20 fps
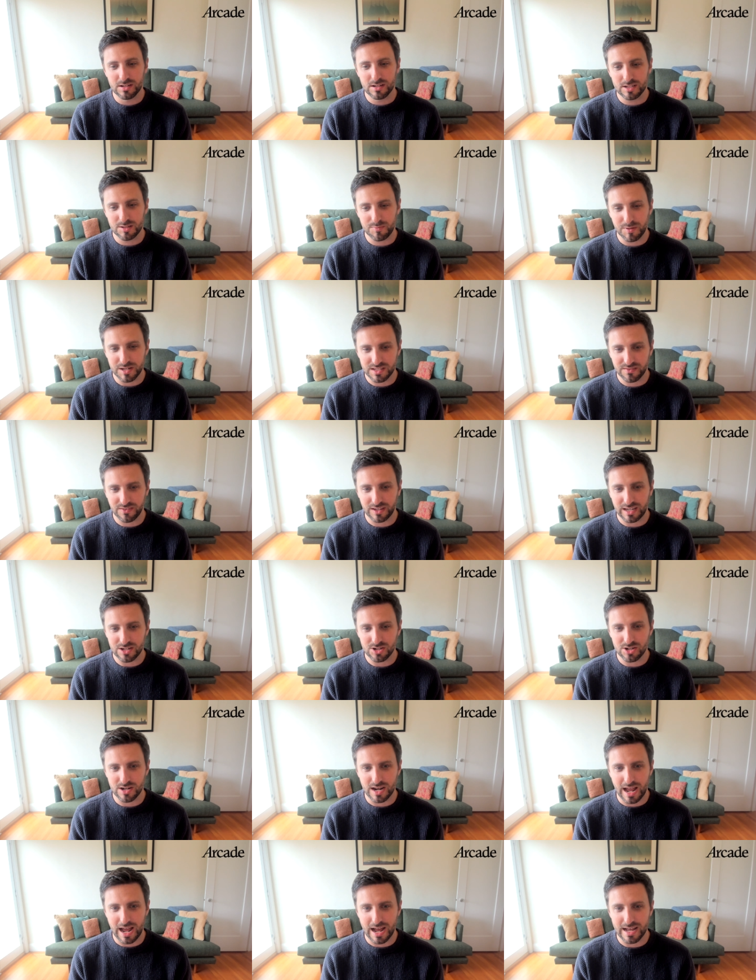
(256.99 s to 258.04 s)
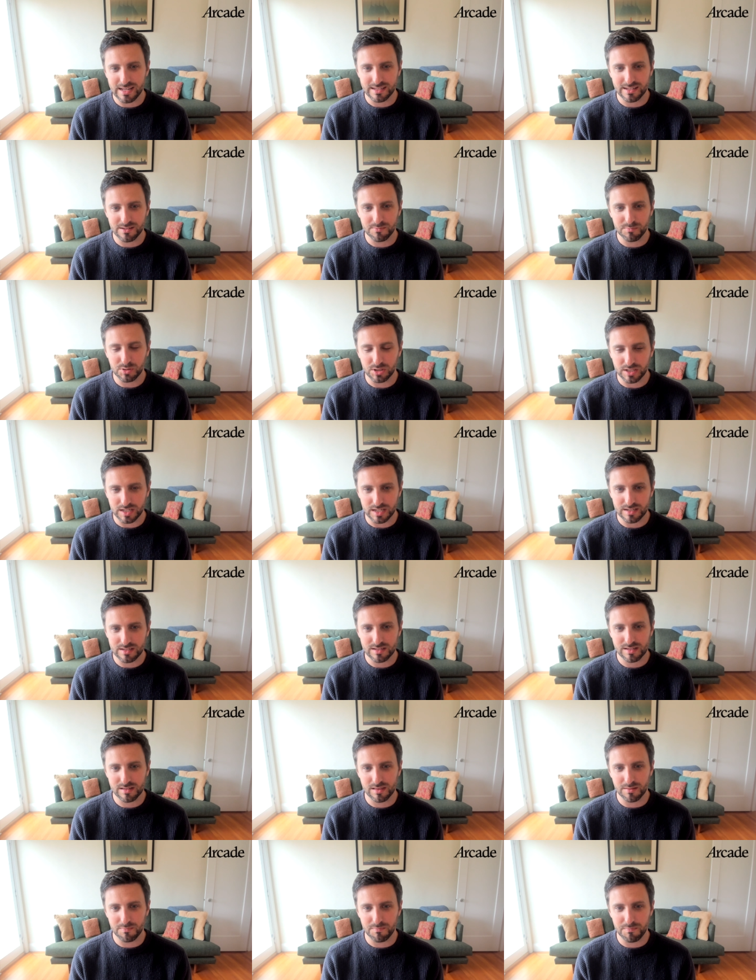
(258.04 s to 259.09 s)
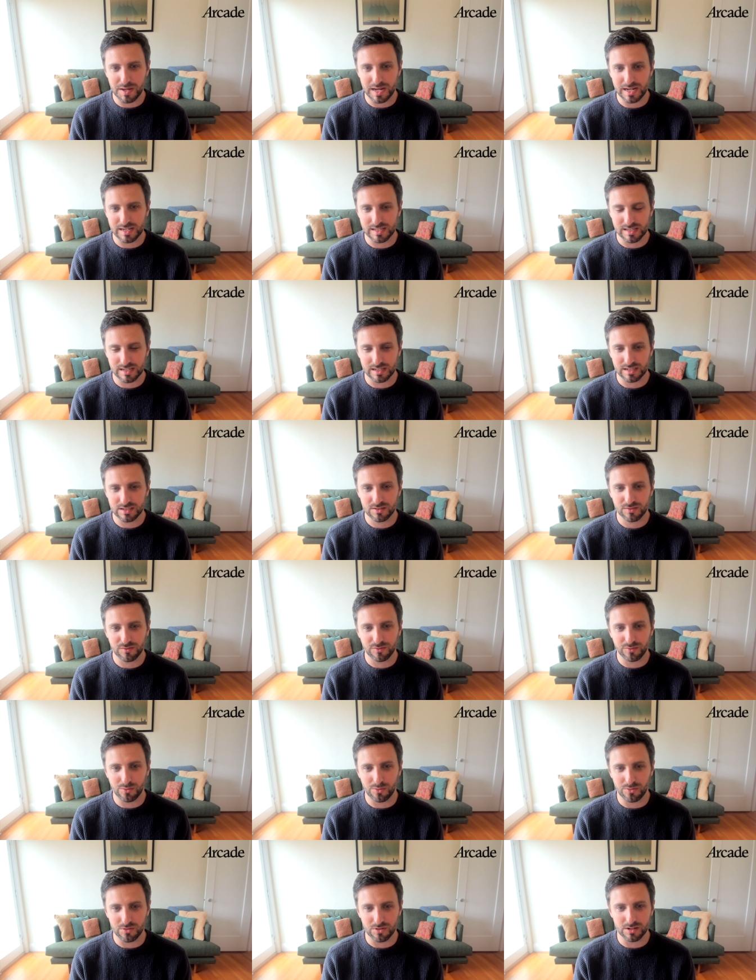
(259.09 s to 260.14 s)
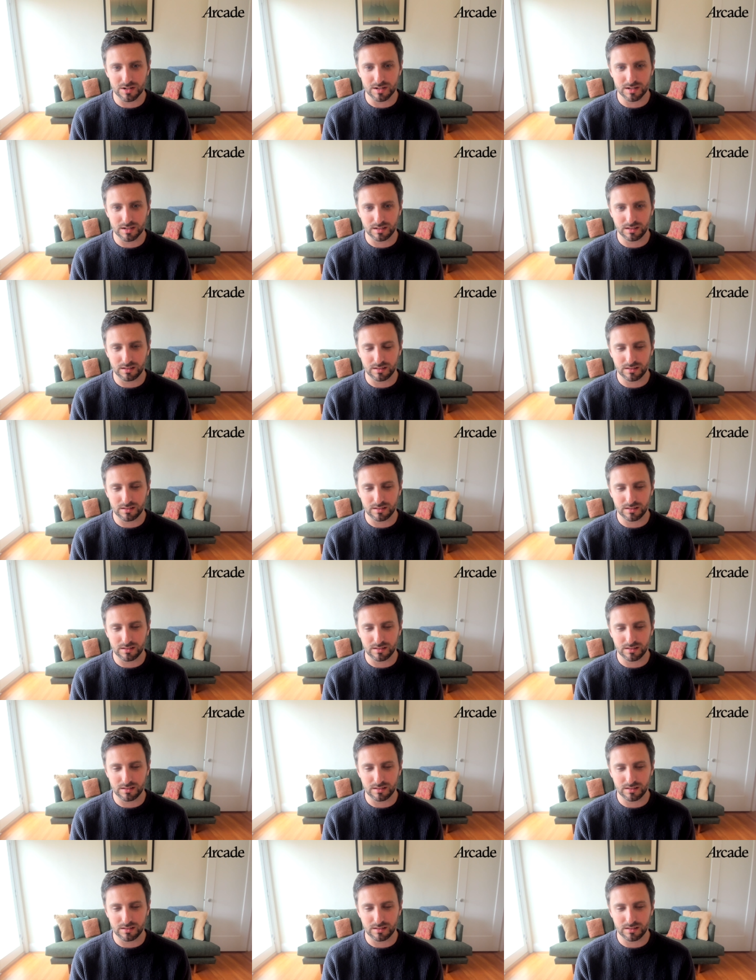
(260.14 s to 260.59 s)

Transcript: specification has in place the basics for